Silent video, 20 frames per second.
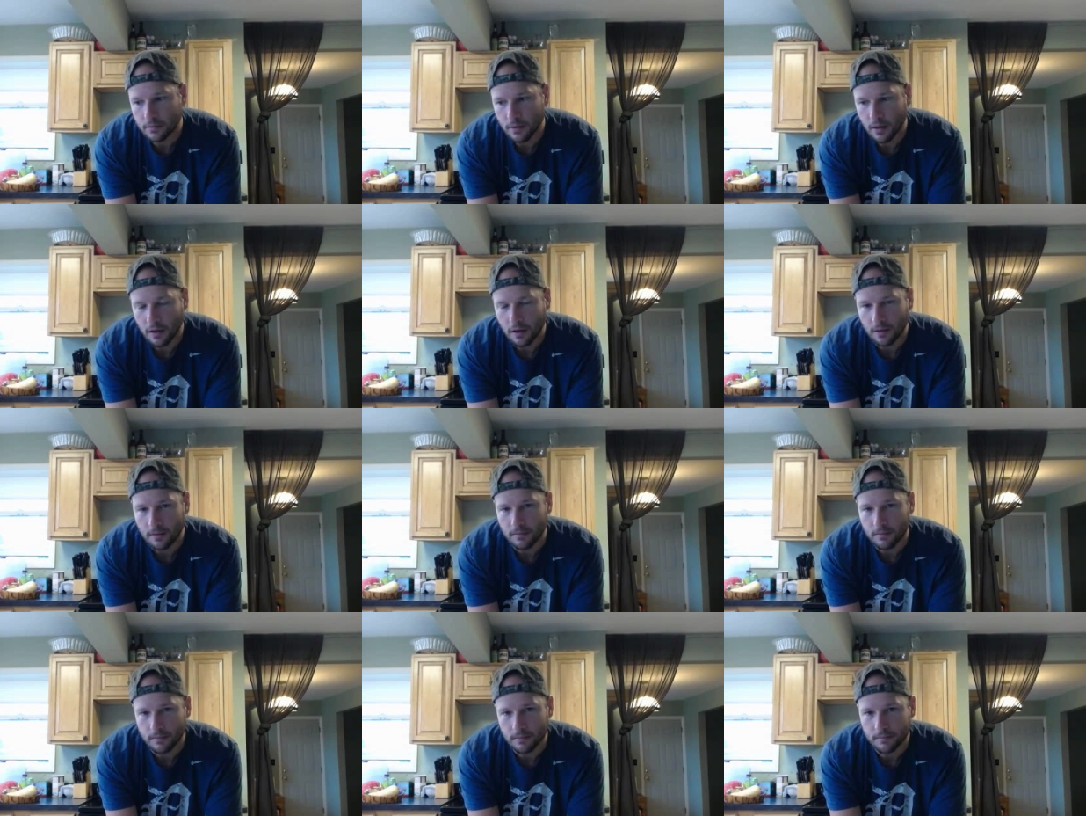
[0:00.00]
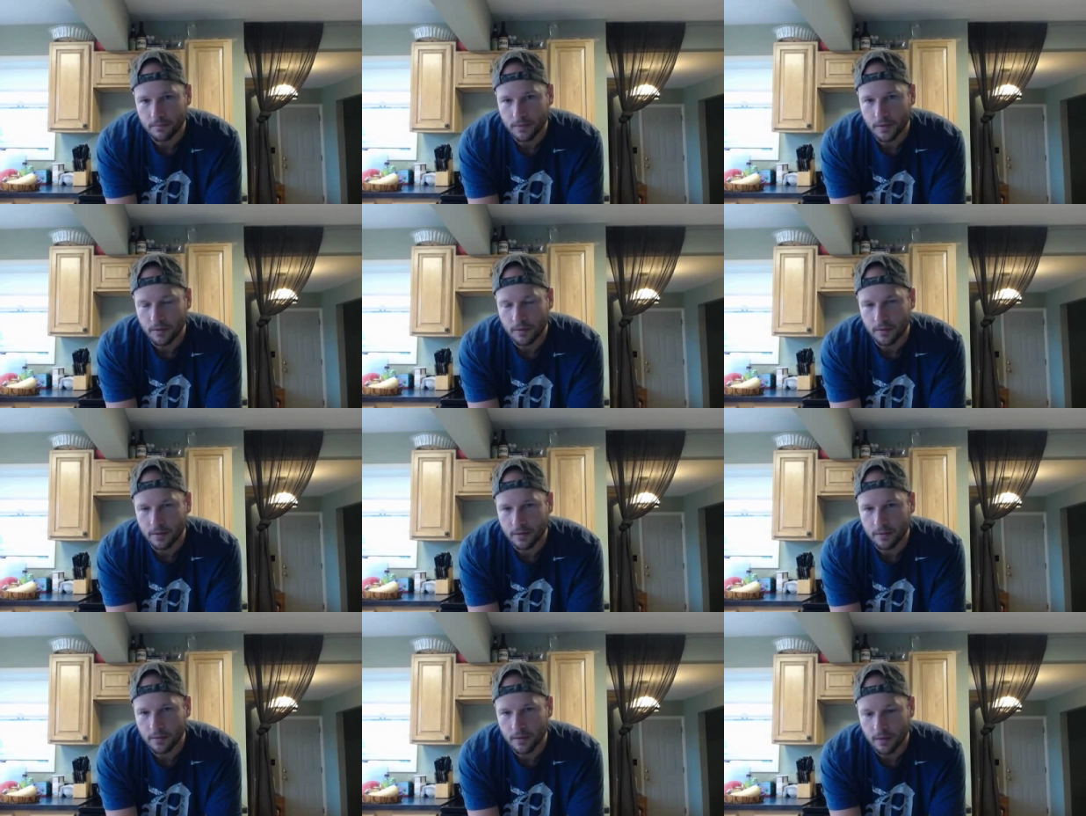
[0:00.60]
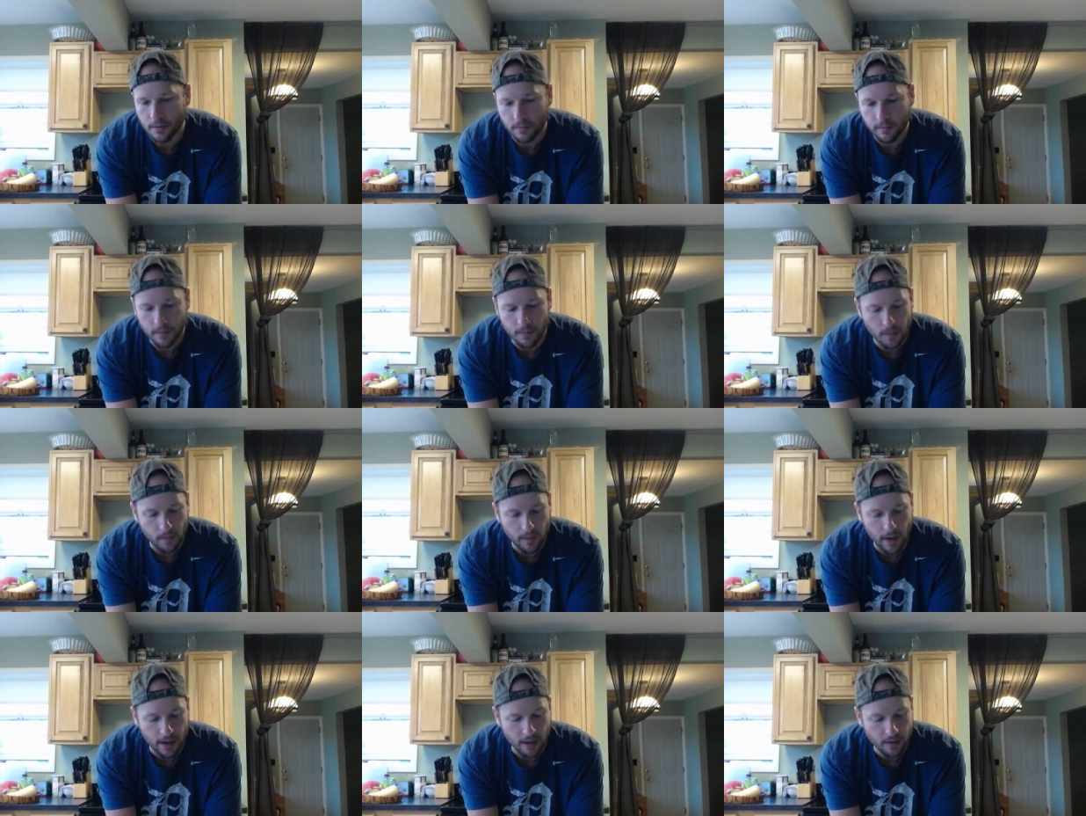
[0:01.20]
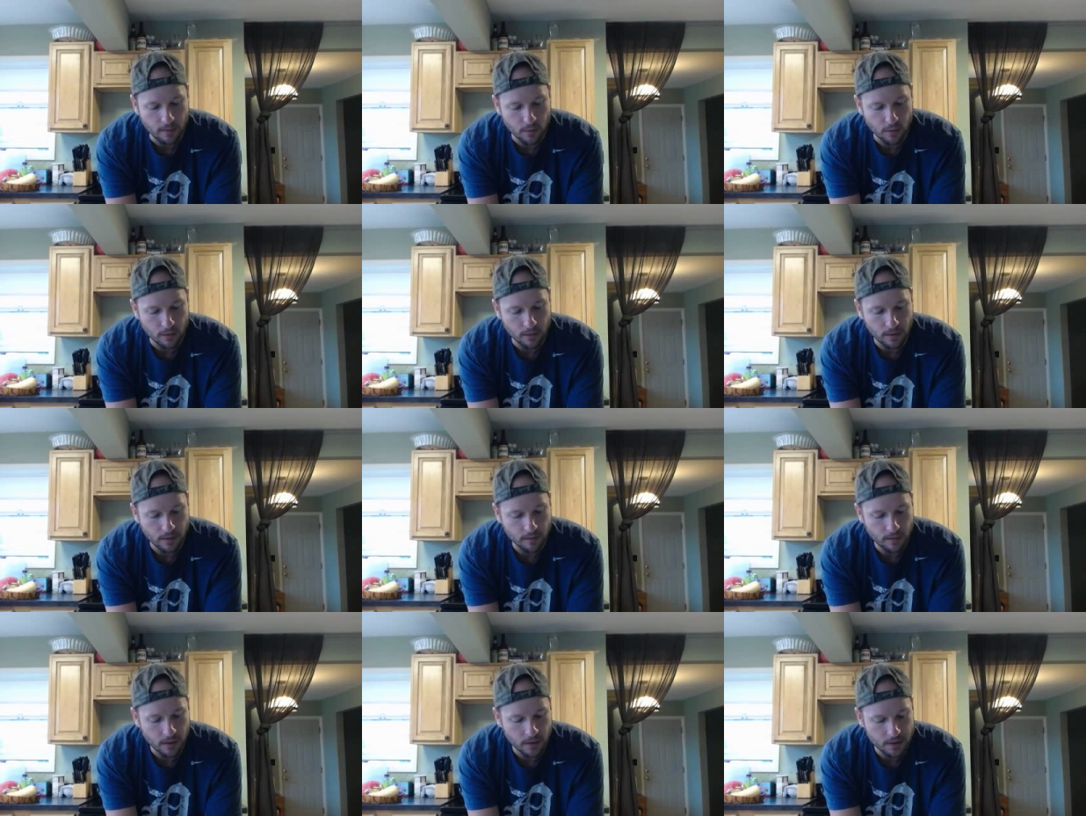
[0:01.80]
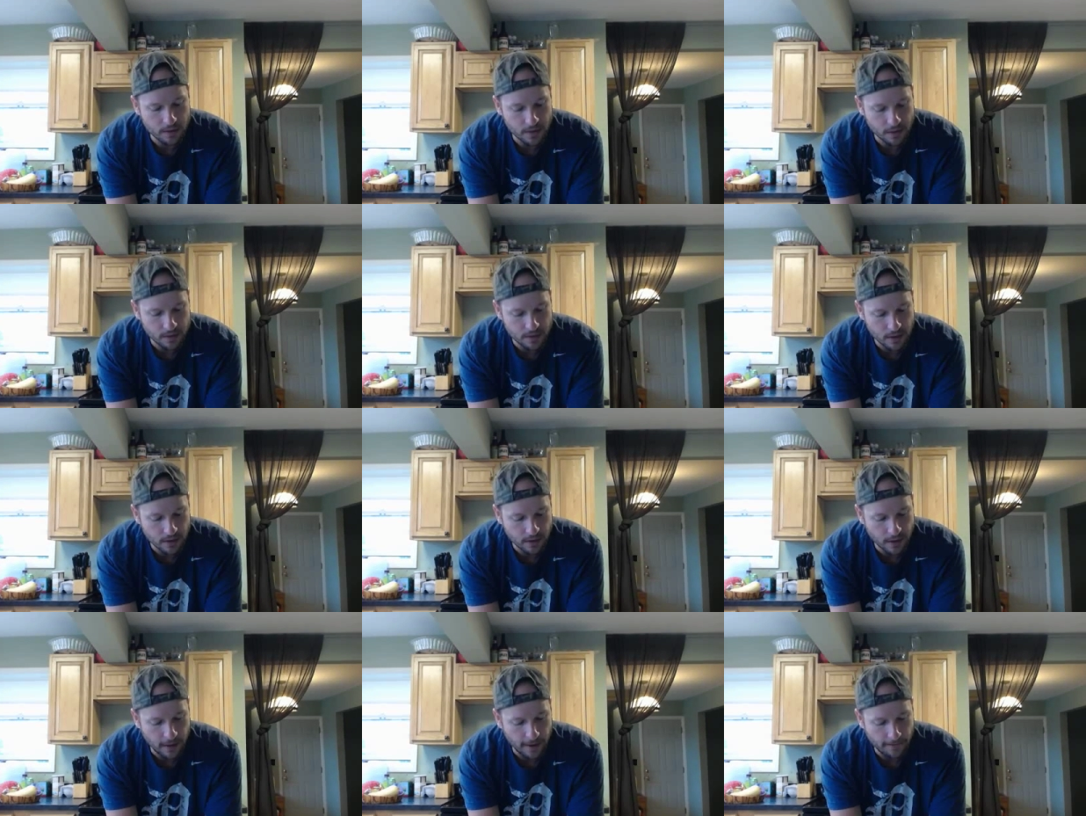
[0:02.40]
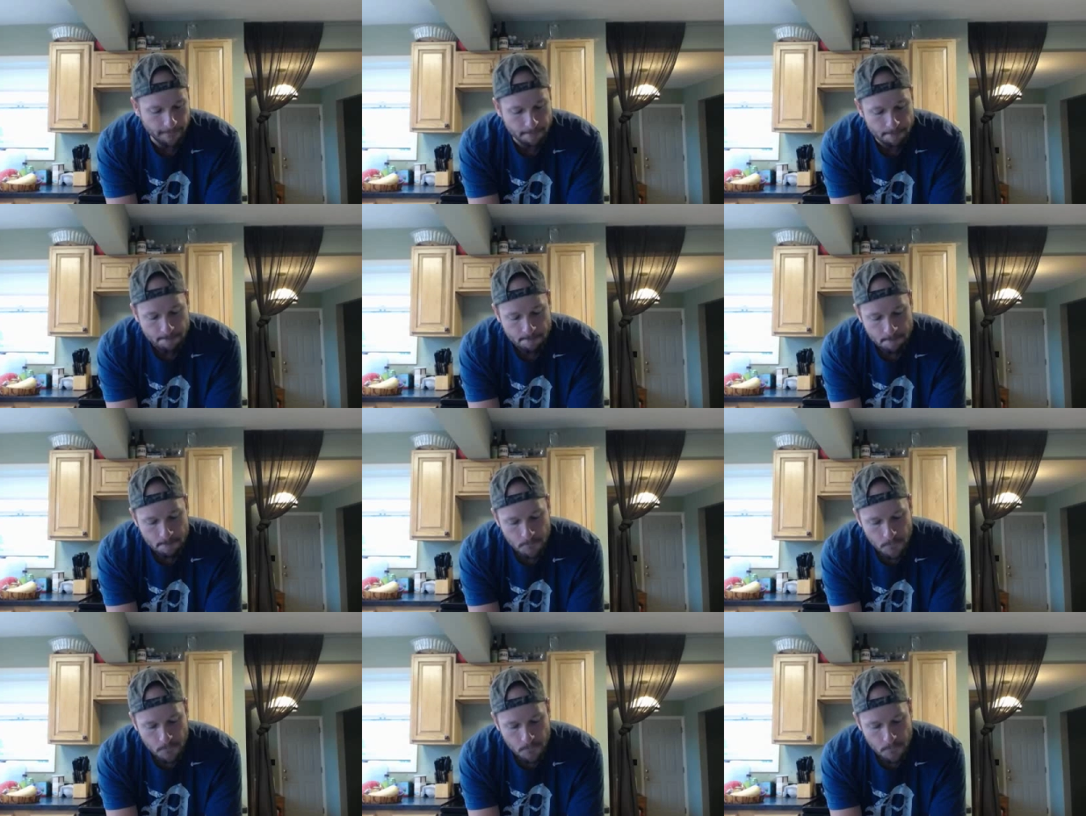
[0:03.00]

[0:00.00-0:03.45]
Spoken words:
from the Rocky movie and various things like that.